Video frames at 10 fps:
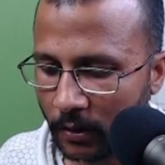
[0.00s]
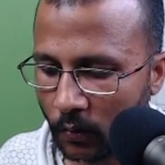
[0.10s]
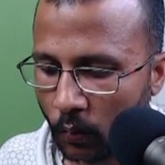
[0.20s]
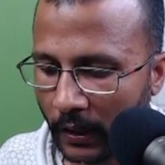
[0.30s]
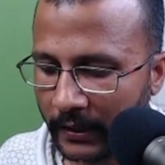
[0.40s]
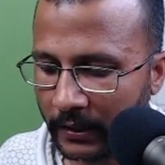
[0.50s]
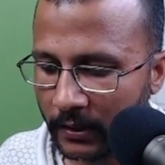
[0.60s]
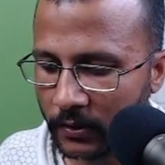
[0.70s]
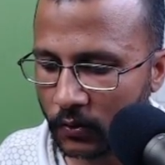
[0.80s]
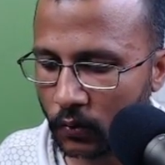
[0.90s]
1,
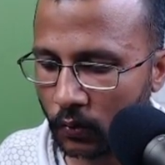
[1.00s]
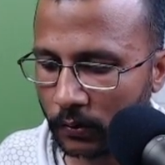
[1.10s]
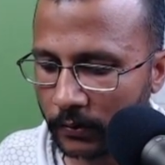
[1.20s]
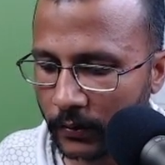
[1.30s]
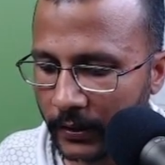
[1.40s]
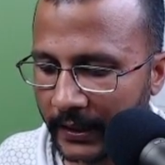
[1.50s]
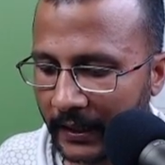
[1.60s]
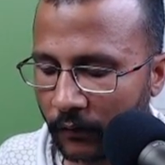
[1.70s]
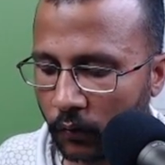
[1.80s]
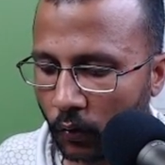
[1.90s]
2, 3
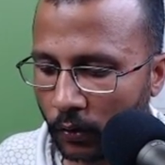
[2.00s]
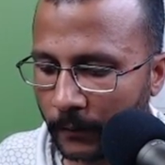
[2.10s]
and 4